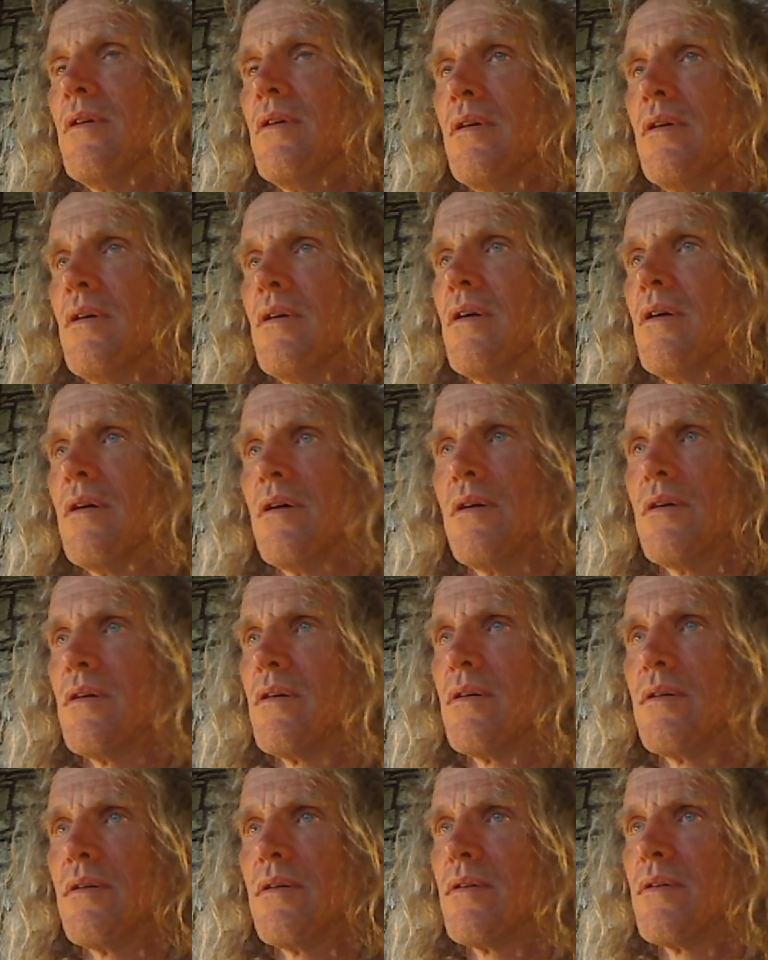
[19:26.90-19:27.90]

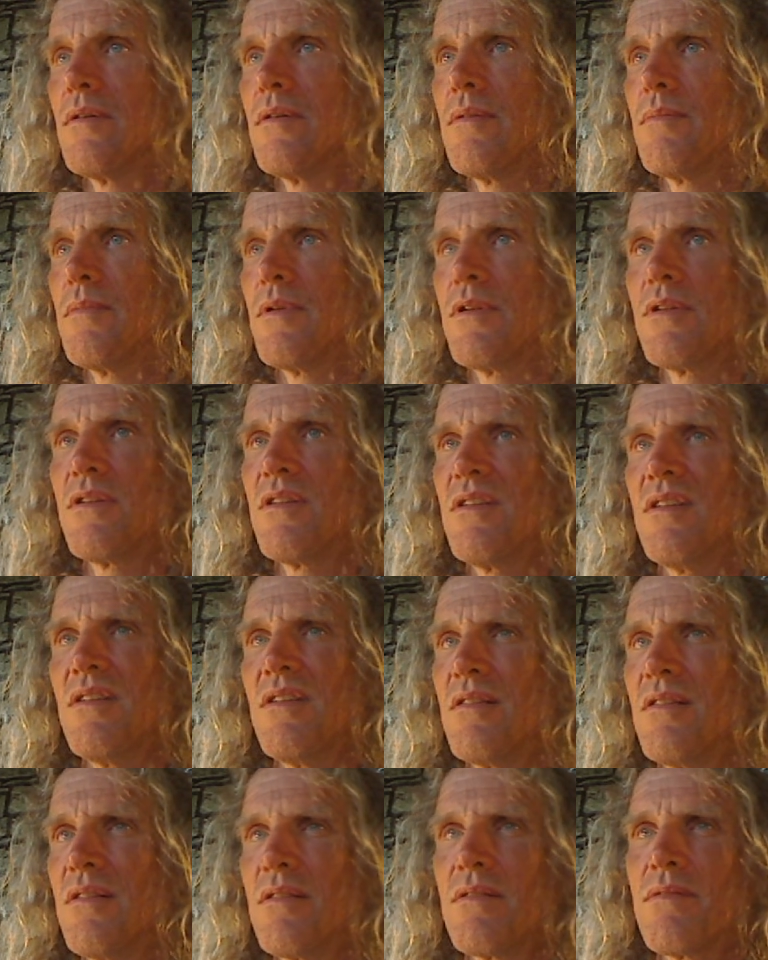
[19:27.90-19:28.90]
But
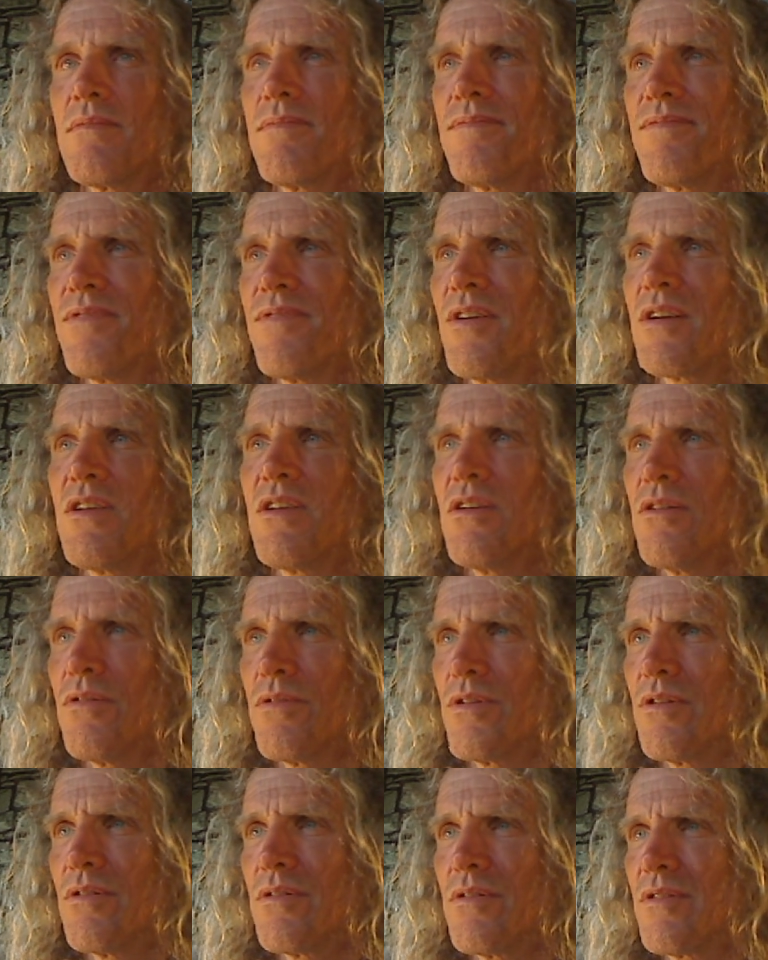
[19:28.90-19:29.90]
gee, just fuck you.
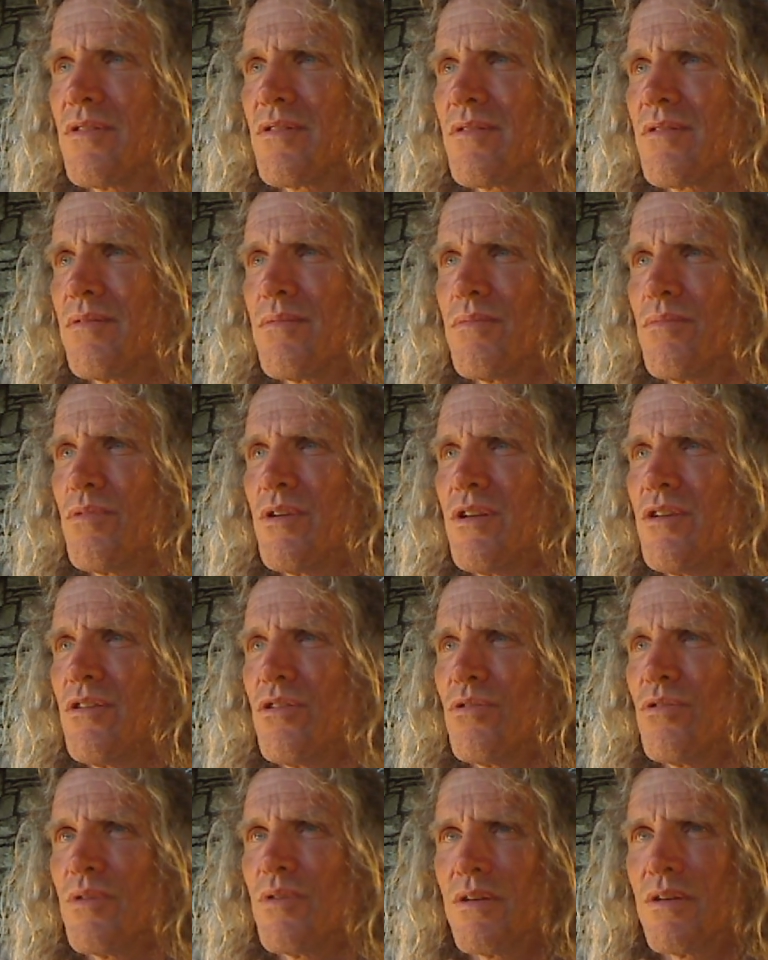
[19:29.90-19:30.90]
You're just, what are you
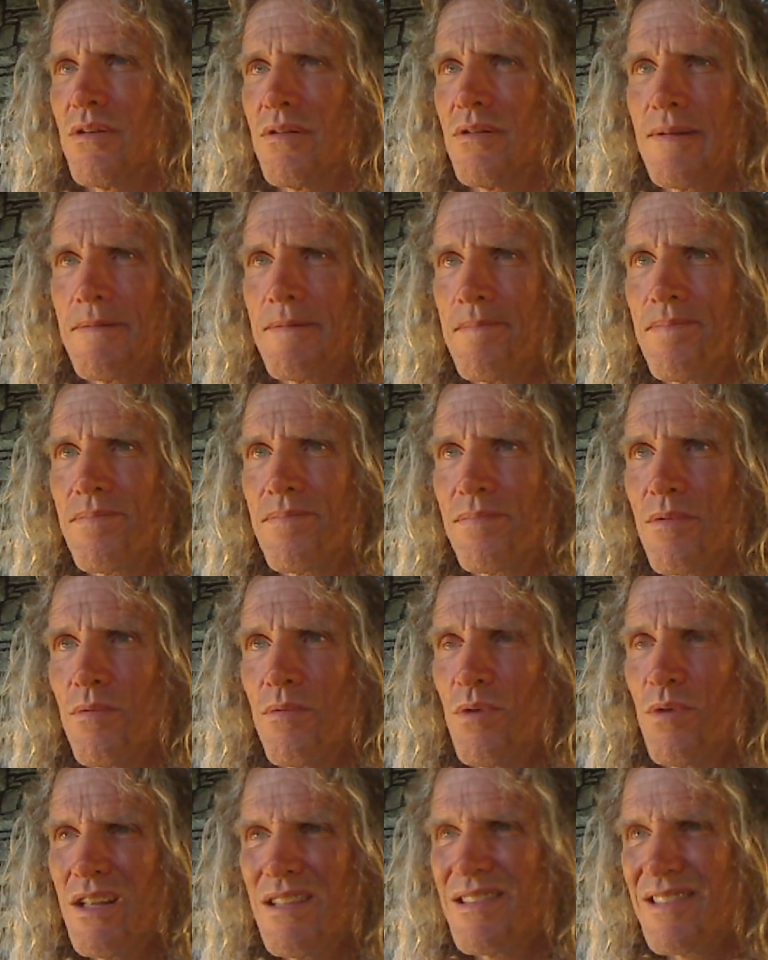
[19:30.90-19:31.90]
doing?
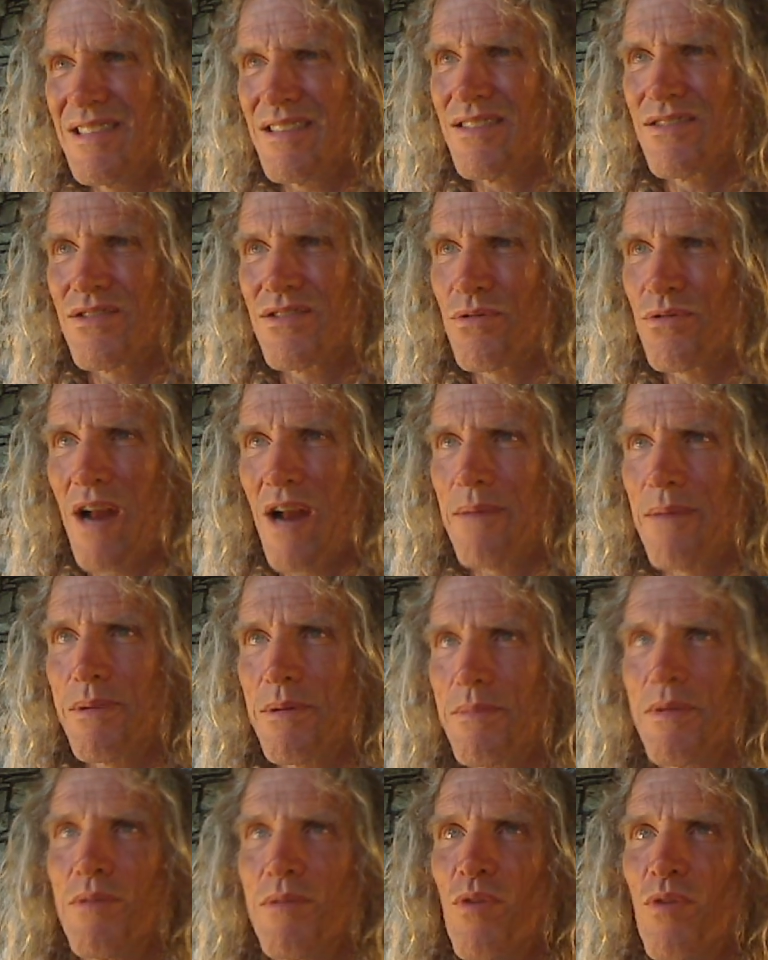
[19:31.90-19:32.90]
What is this crap? I
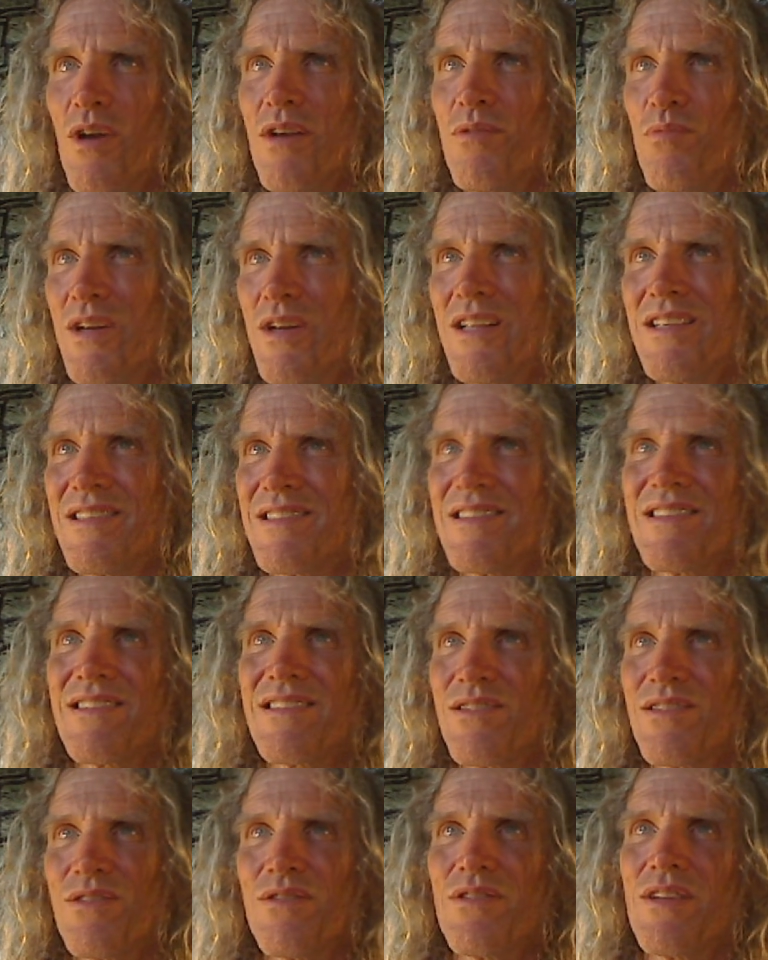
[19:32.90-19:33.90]
mean, what is
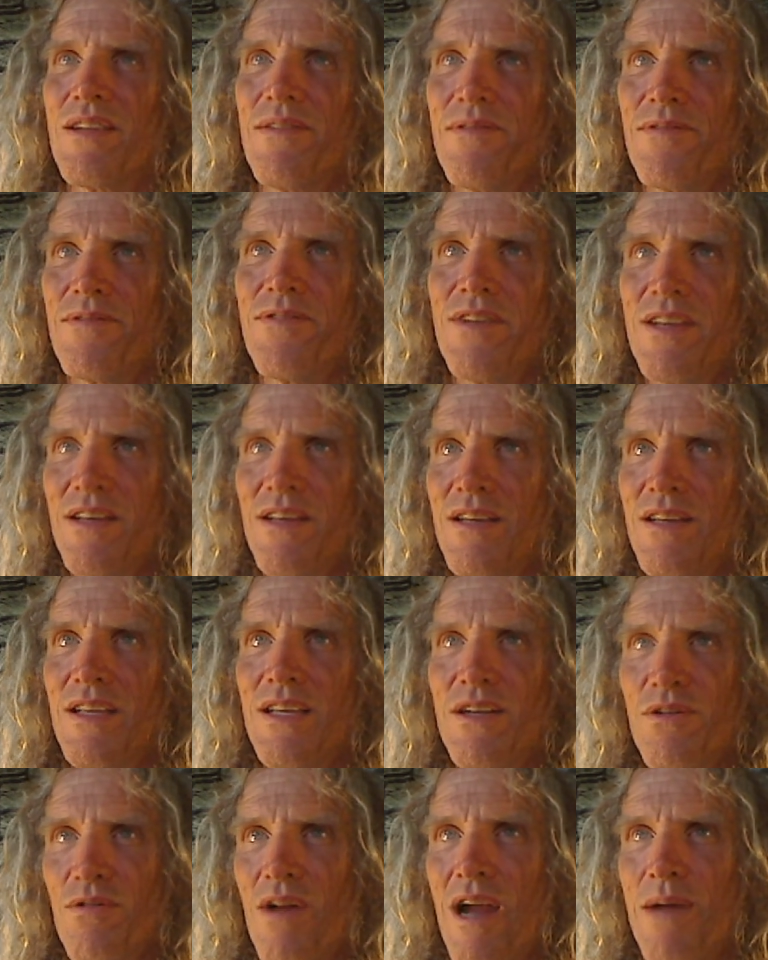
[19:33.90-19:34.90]
this little infinity
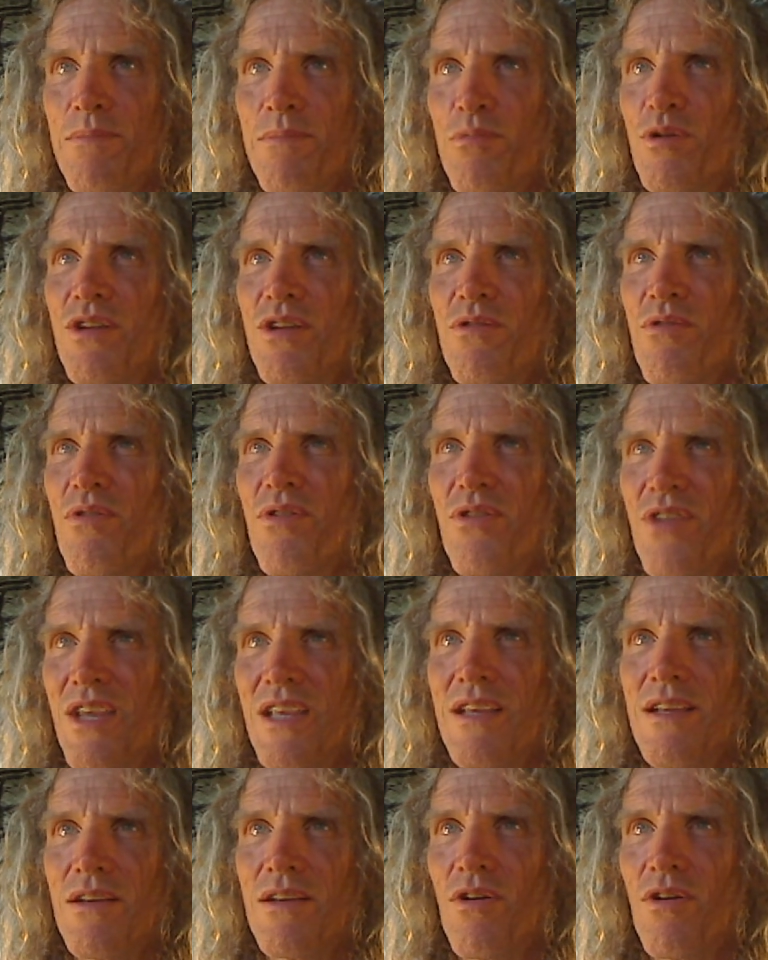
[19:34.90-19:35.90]
crap? What do you
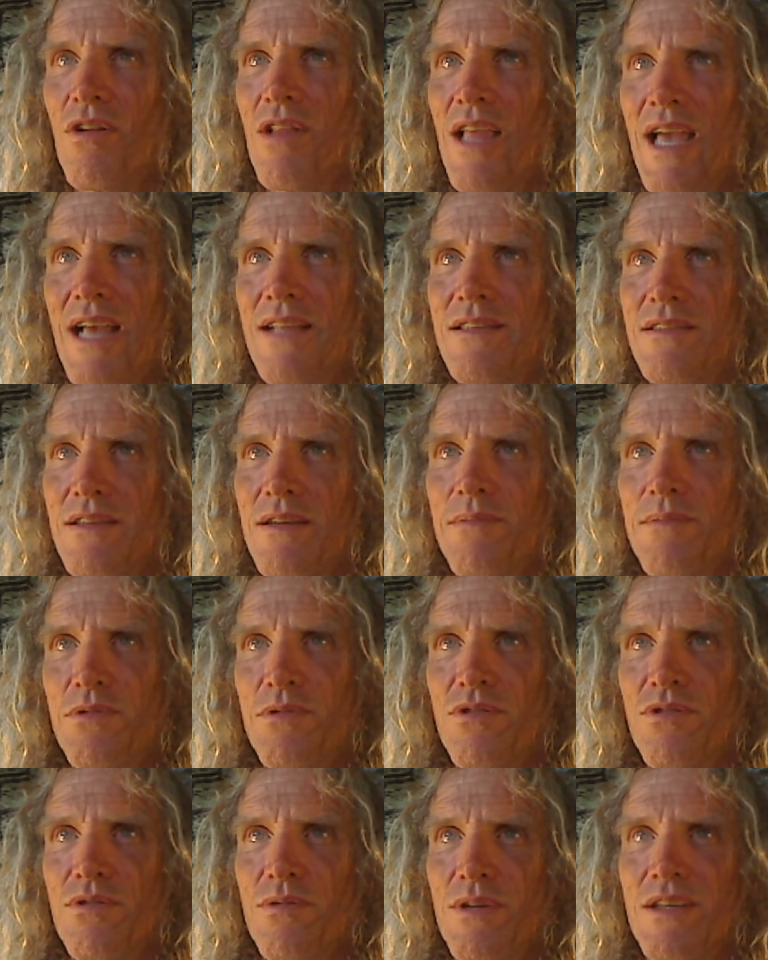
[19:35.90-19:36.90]
think it all adds up
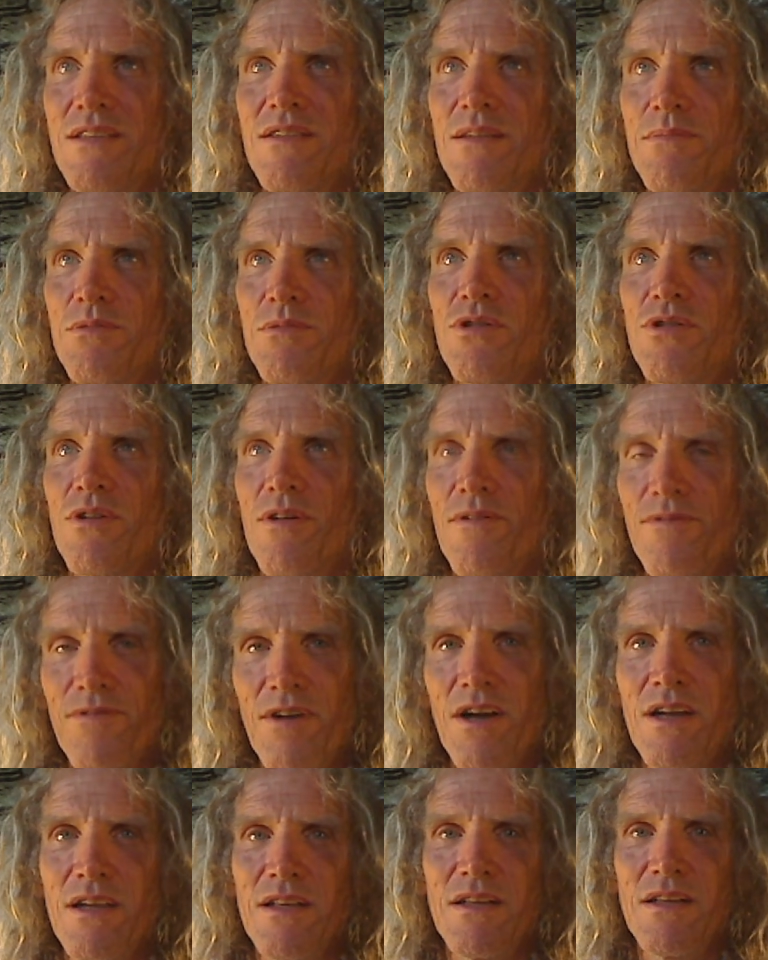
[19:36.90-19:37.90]
to, except you're a
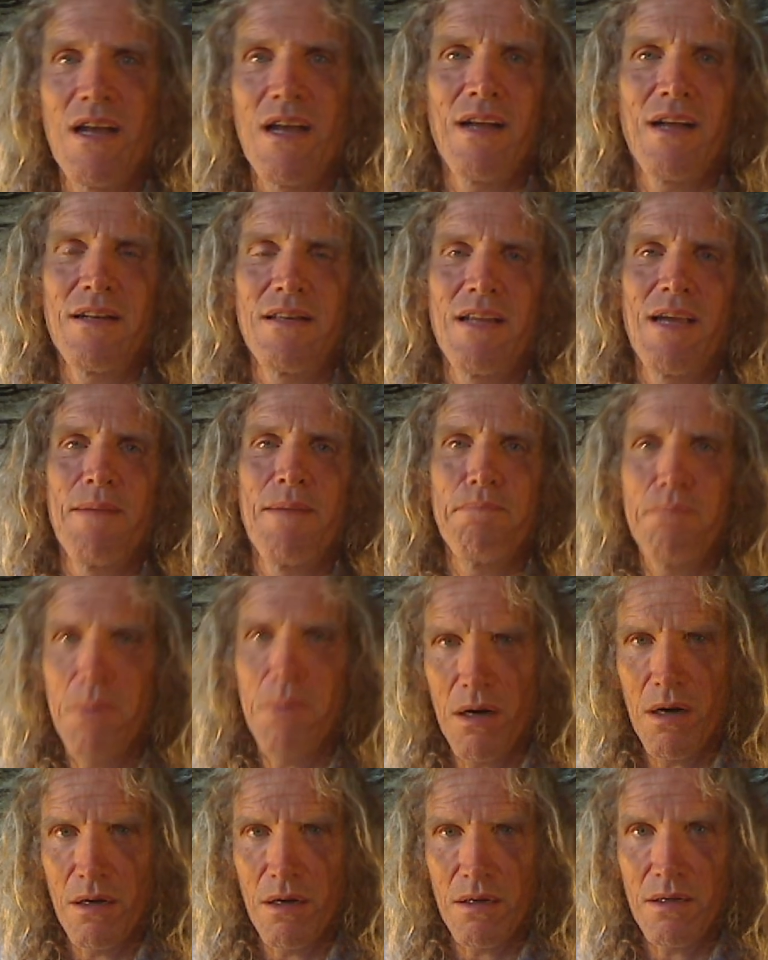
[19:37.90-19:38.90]
fucking goddamn
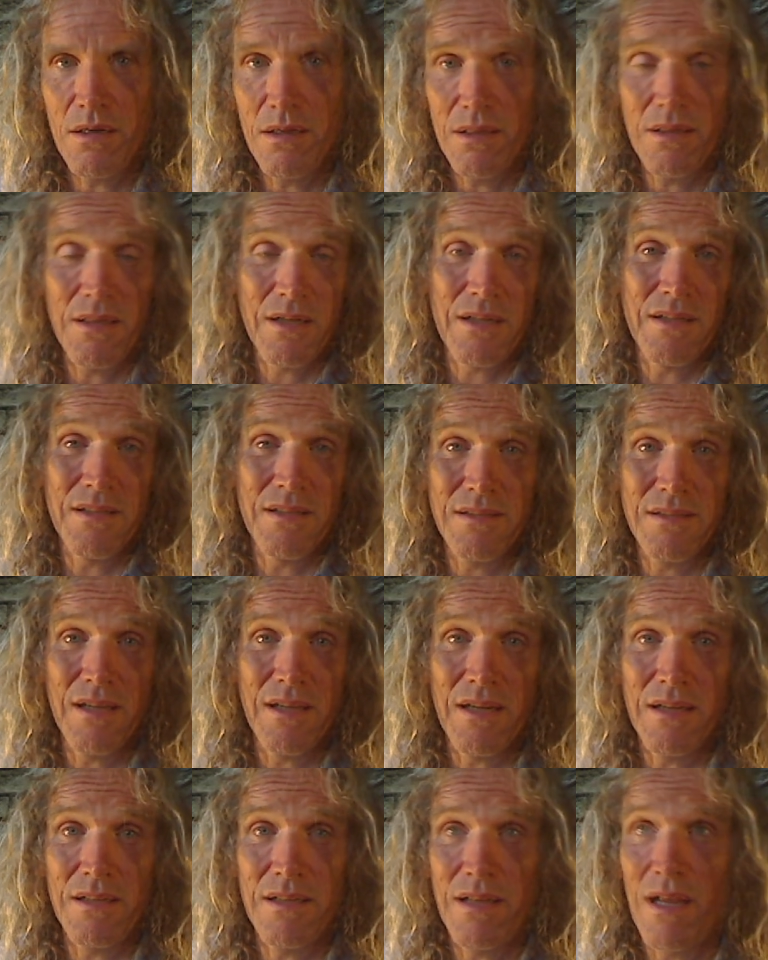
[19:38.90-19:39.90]
bug that can
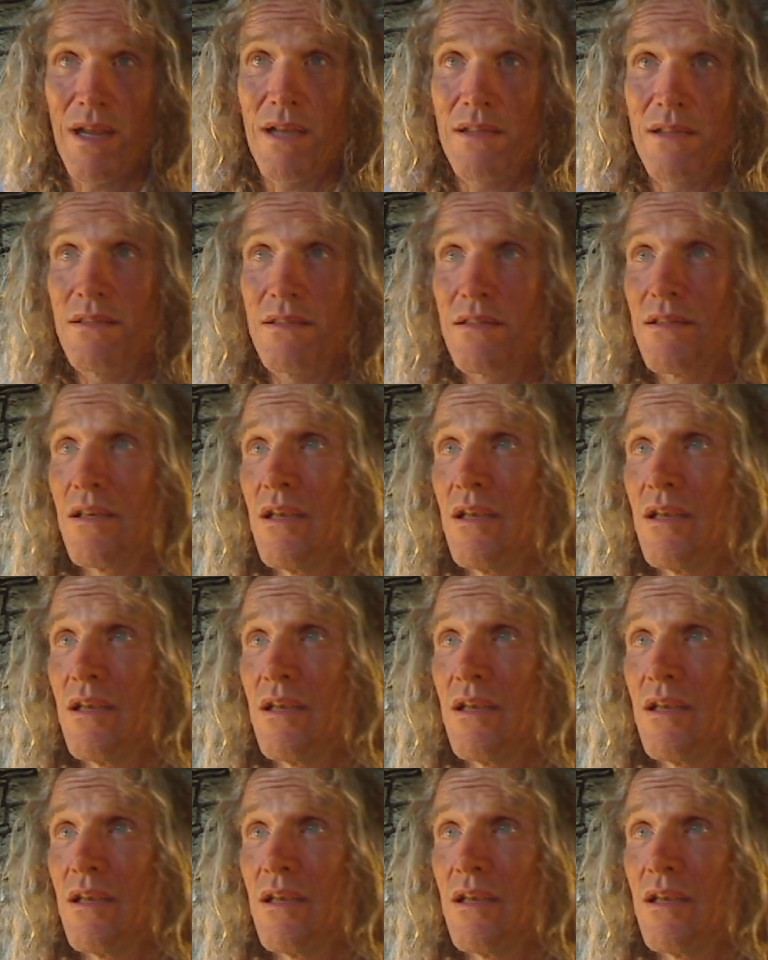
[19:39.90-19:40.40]
sing and dance?